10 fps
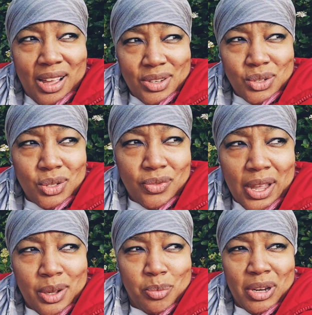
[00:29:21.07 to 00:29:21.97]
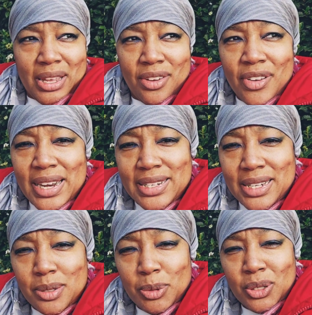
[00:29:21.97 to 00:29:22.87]
I just felt pretty
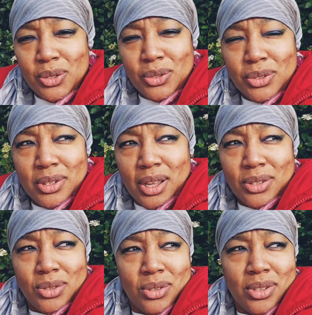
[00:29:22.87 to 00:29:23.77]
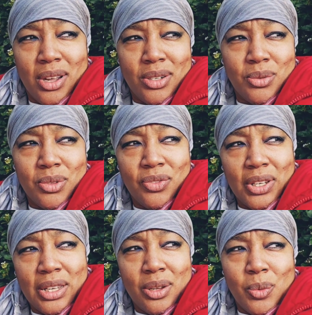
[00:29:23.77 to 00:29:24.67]
offended, because I just kind of was
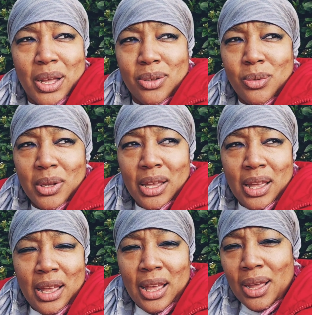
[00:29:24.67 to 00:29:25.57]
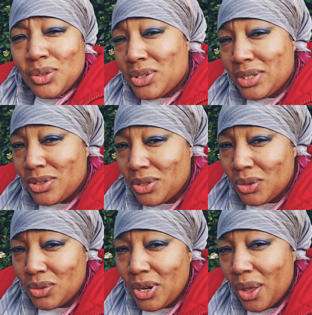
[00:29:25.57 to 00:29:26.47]
thinking, well, how does this
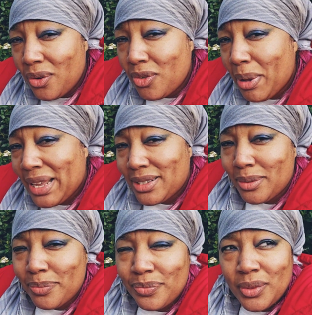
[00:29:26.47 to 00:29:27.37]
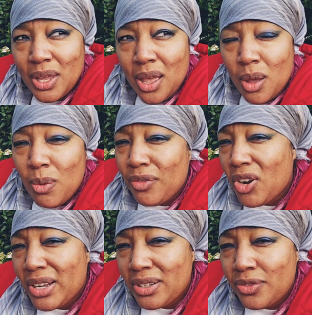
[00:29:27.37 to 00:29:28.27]
dude know from Adam
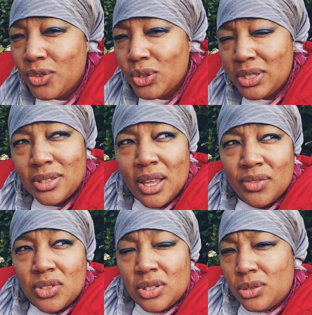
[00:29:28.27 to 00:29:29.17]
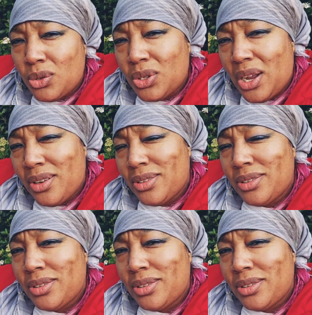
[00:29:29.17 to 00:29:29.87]
whether I can afford his services or not?